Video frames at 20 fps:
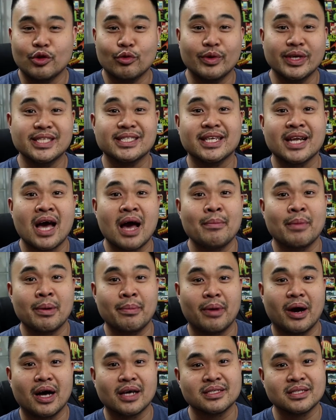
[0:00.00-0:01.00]
The reason I'm
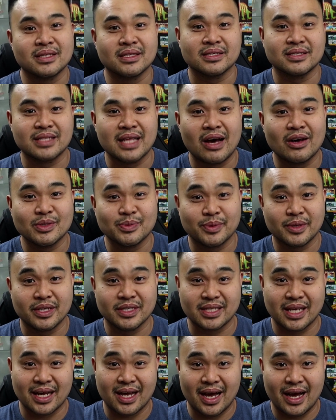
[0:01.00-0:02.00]
unboxing this now is
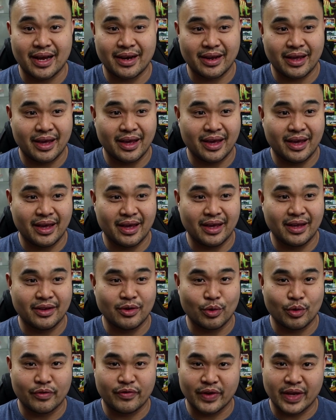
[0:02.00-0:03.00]
because I got a
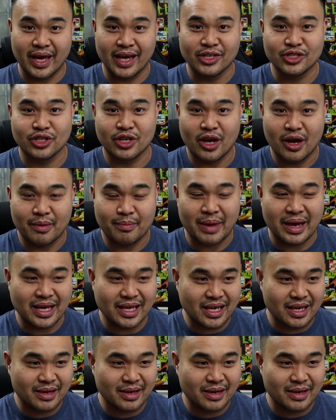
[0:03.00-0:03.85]
notification on my